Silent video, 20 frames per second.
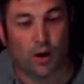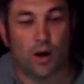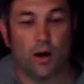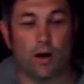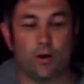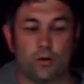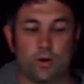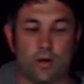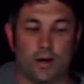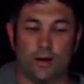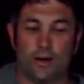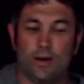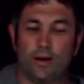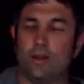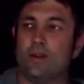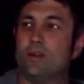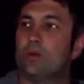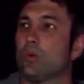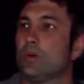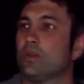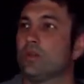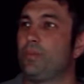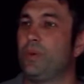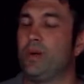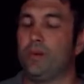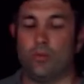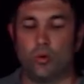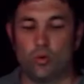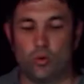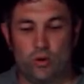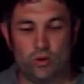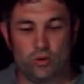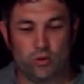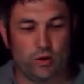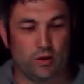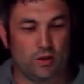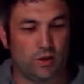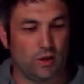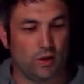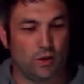Okay, now this one's a bit more
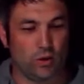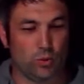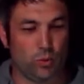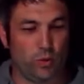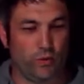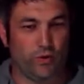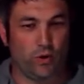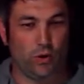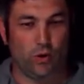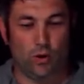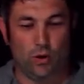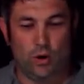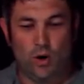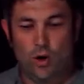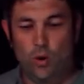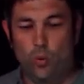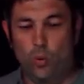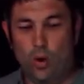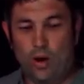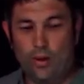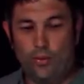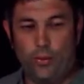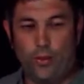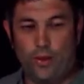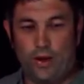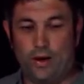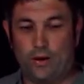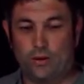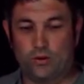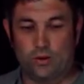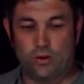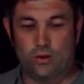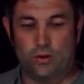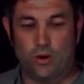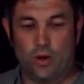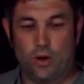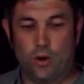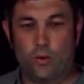interesting because we've got 1,000,